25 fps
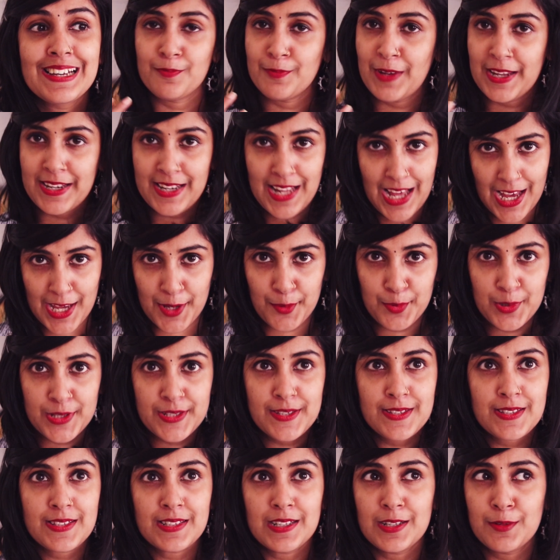When I
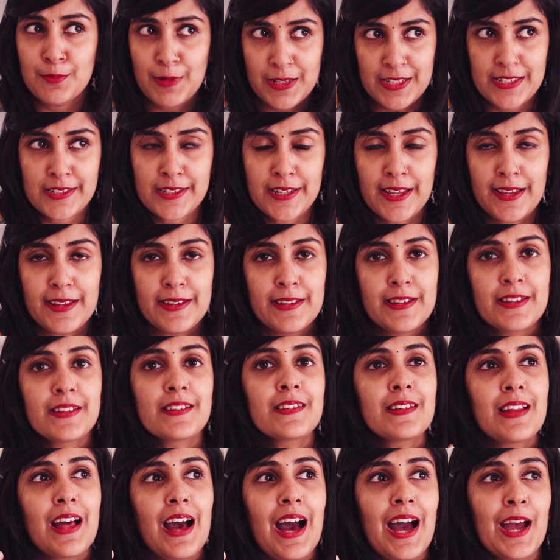was a
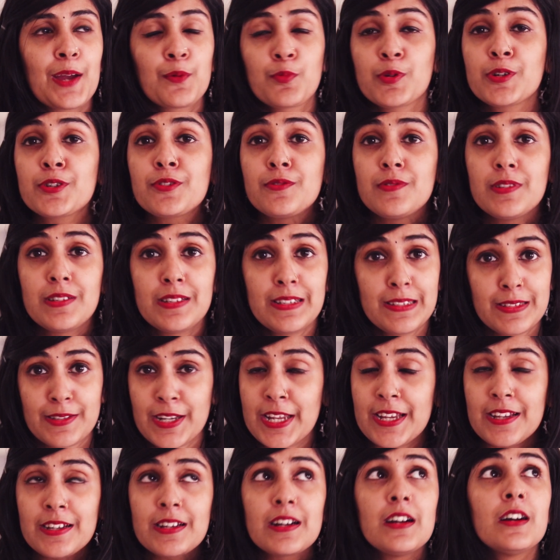vegetarian, I would
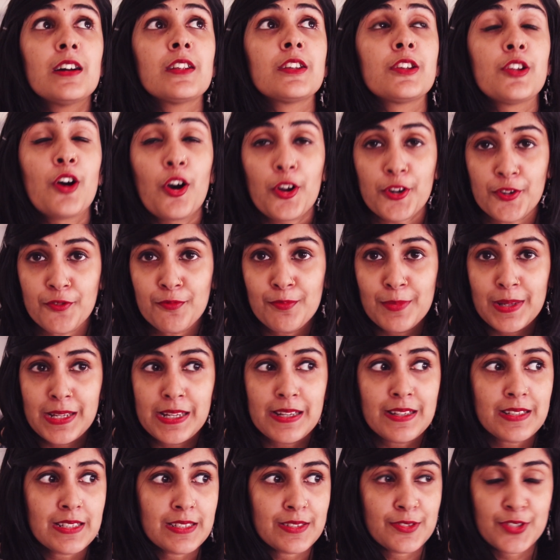drink a lot of
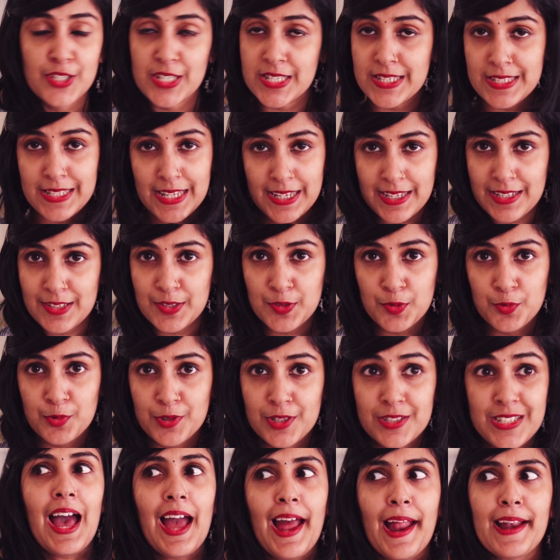milk just like
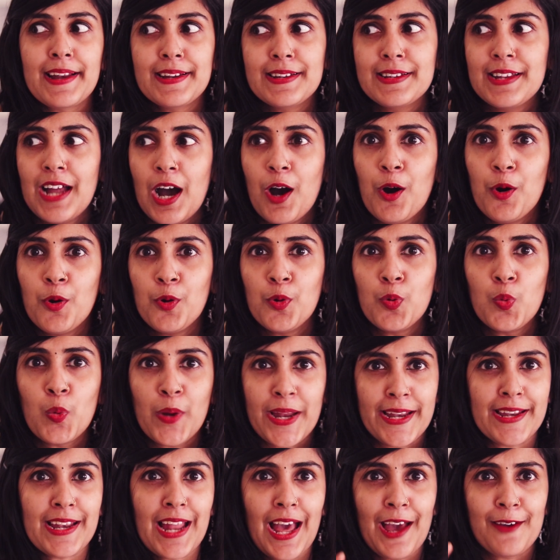Suraj, and now
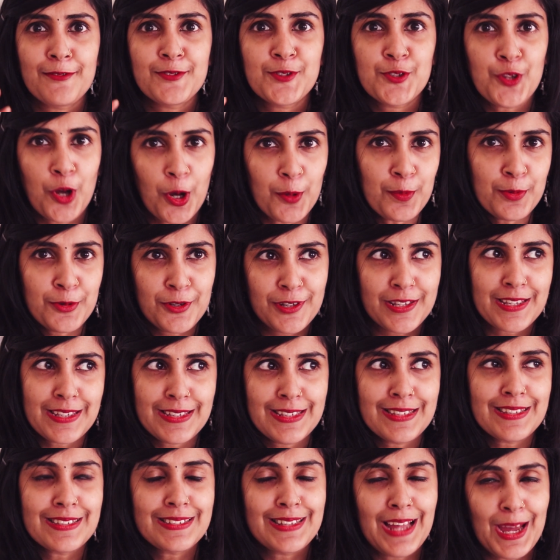when I've stopped
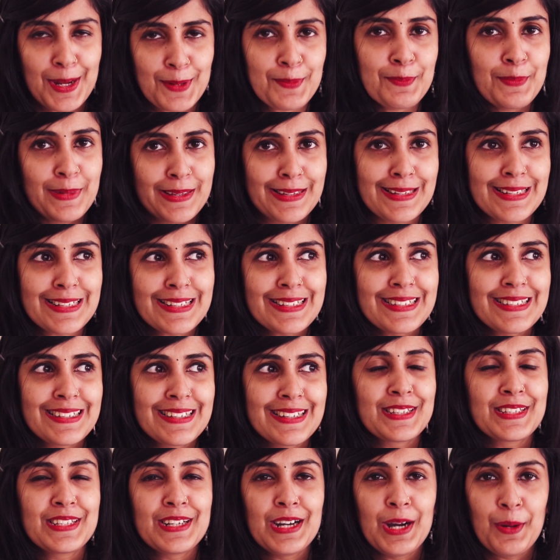drinking that milk,
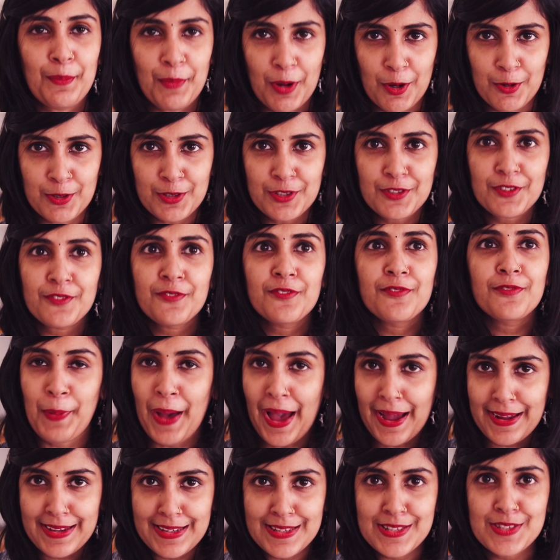the amount of
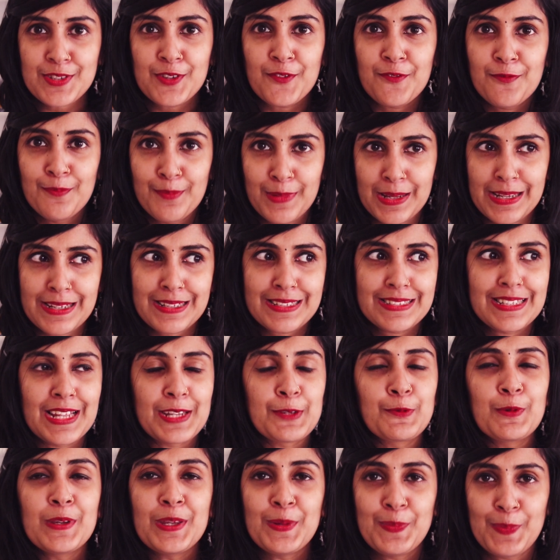packets of milk
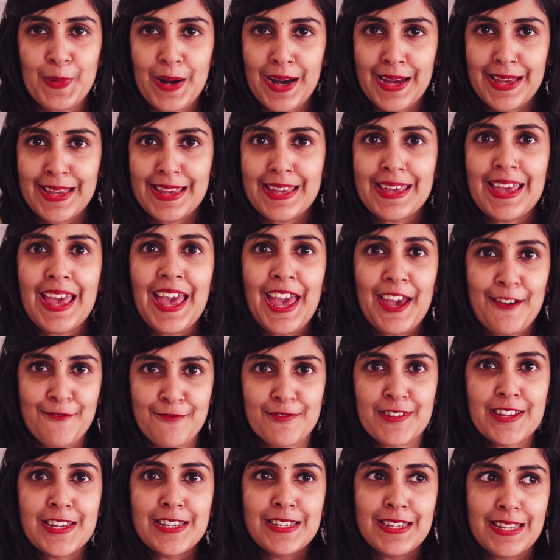that we buy
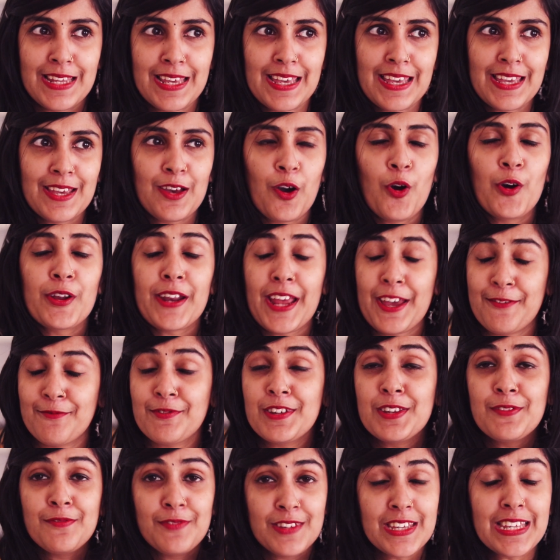every day or
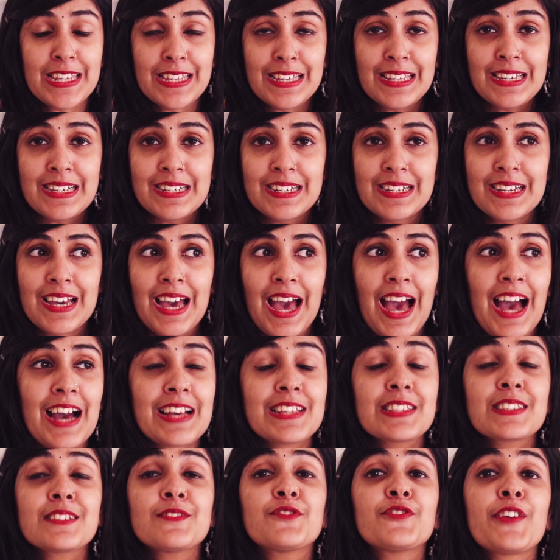every week
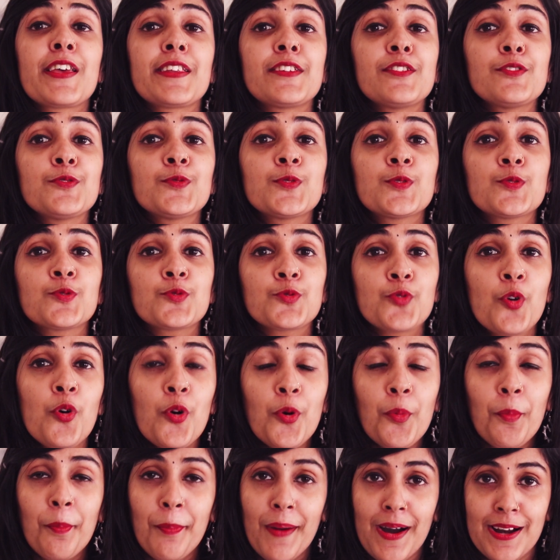has reduced
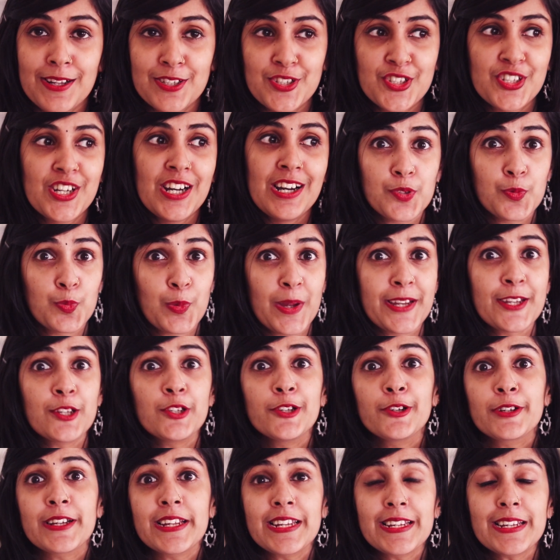so much. When you
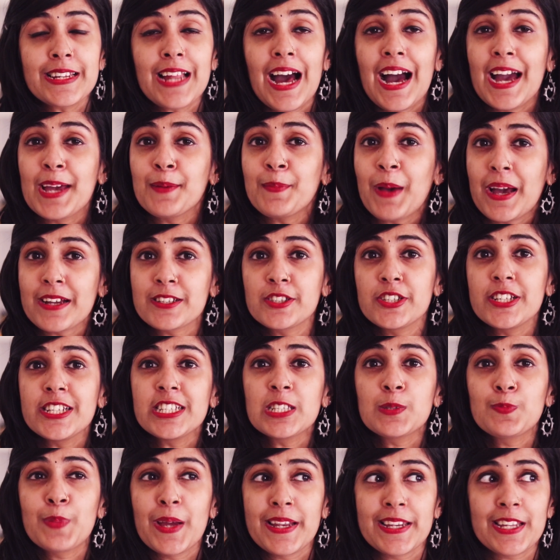look at it, I'm actually
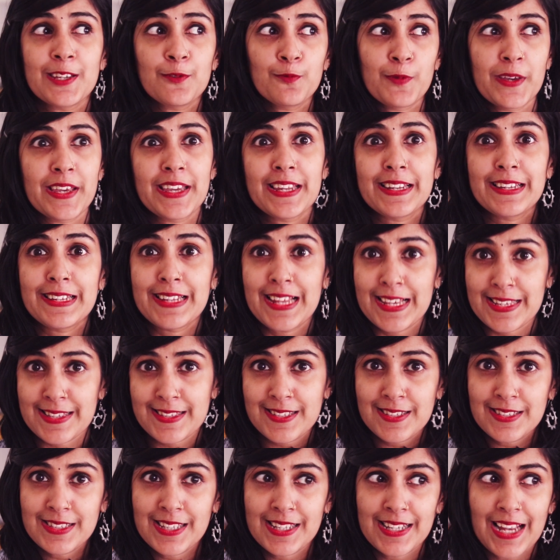spending way
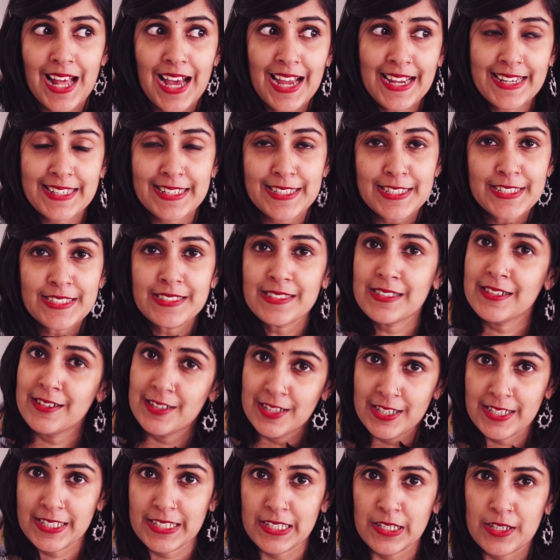lesser than I did
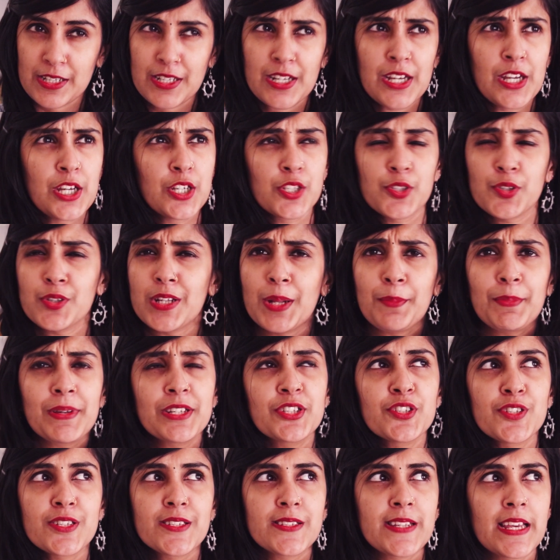earlier. So let me
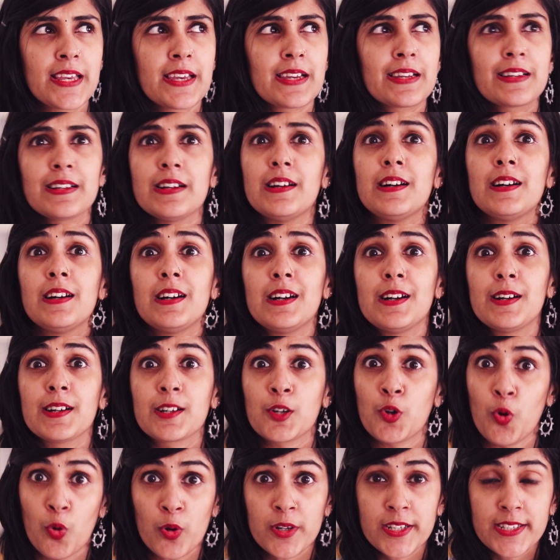just take
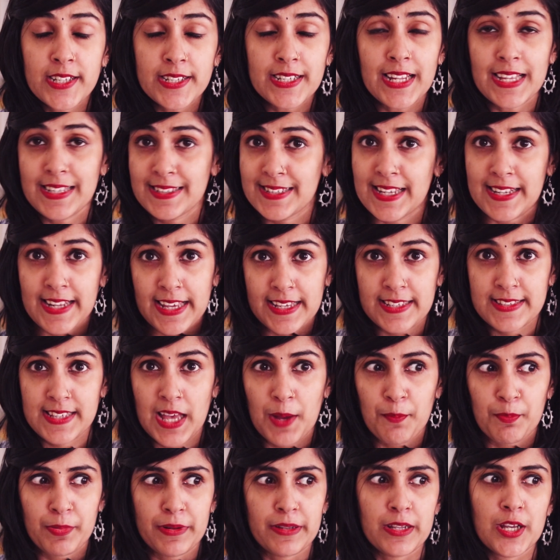coconut as an
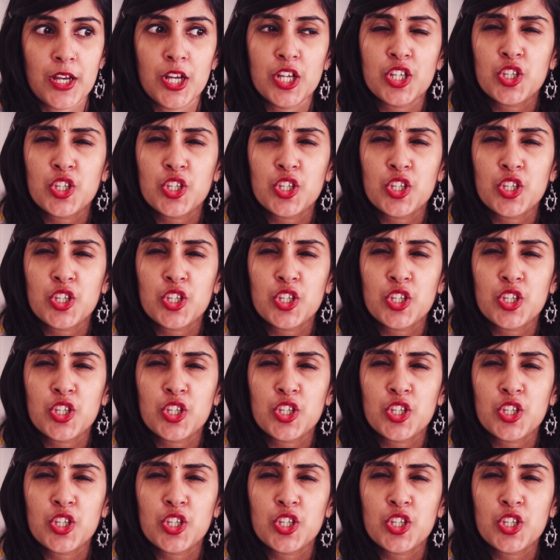example.